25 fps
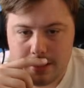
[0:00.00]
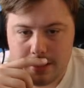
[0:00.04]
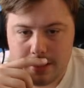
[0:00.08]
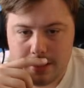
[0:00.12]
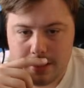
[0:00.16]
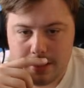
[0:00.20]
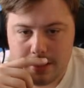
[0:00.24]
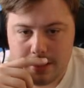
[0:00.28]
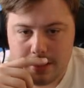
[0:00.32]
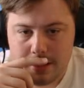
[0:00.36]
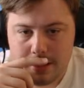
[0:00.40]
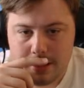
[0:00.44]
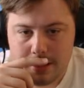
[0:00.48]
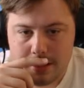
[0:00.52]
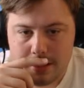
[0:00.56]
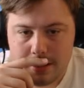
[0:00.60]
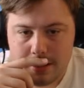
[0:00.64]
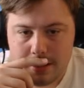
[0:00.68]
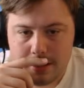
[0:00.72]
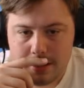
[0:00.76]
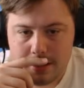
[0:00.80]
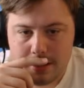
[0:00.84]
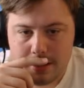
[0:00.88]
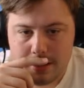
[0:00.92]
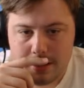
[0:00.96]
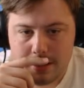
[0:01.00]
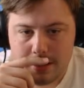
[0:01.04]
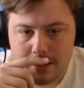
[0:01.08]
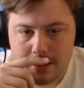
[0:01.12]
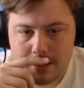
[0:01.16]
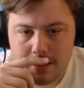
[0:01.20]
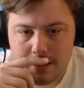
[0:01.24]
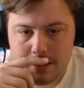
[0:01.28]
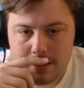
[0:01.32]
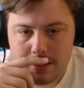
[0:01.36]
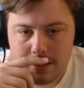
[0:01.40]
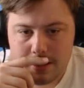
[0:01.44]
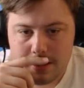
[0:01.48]

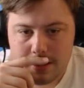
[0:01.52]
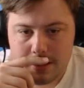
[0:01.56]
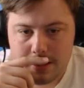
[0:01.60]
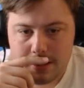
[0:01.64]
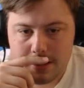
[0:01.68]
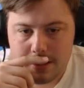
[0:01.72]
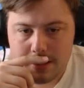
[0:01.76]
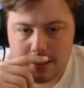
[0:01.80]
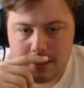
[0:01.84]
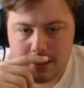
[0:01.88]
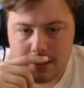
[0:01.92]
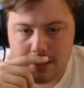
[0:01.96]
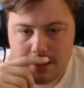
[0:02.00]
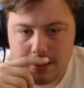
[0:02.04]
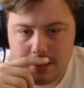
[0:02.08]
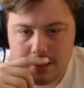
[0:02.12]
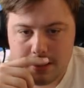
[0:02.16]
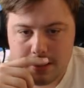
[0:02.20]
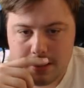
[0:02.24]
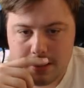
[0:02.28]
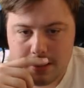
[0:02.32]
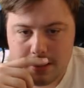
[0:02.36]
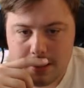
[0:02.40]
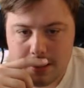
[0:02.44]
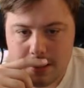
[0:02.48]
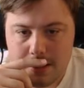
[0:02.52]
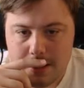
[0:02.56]
No one is speaking in this clip.